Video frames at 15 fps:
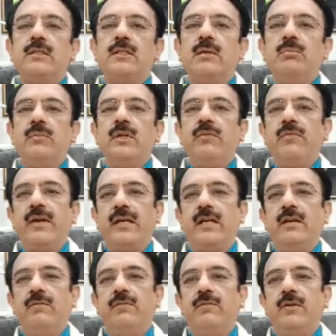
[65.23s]
some
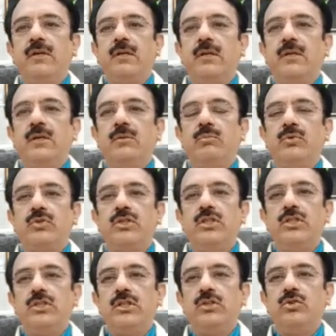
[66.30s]
refractive
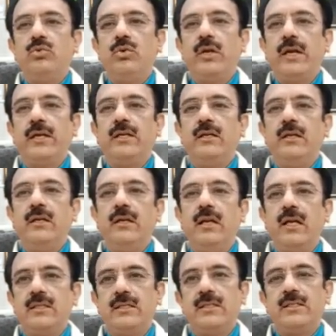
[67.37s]
procedure to correct
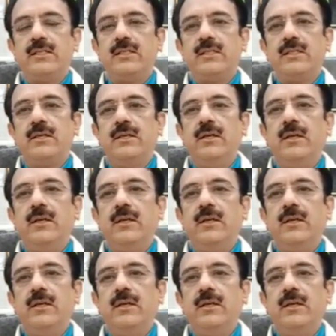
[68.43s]
glasses.